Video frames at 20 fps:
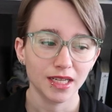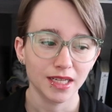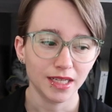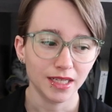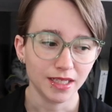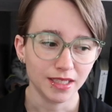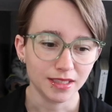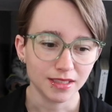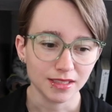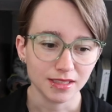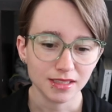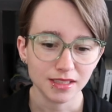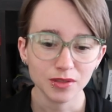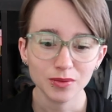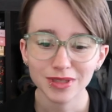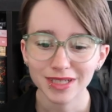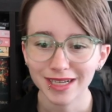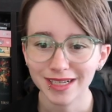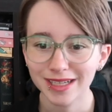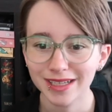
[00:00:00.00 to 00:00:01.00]
and see
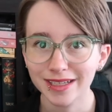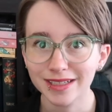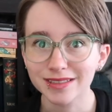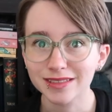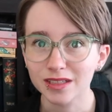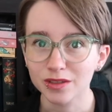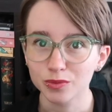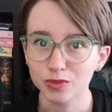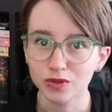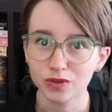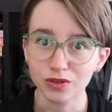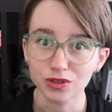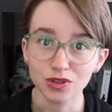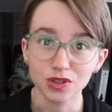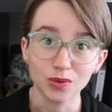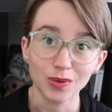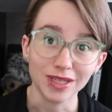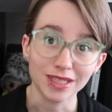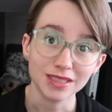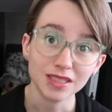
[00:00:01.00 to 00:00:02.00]
what I can get done before
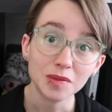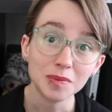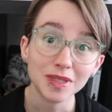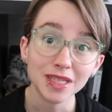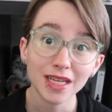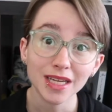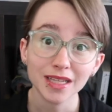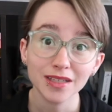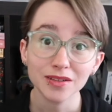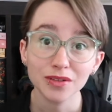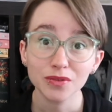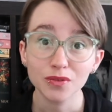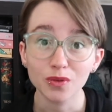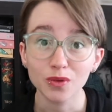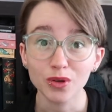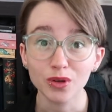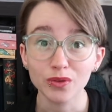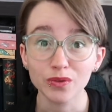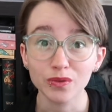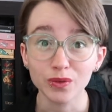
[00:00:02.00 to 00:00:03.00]
she wakes up again
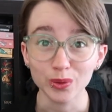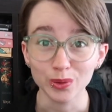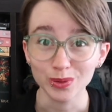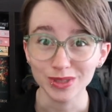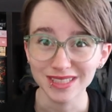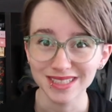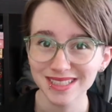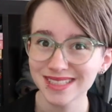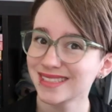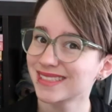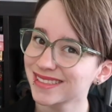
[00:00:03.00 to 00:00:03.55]
for foods.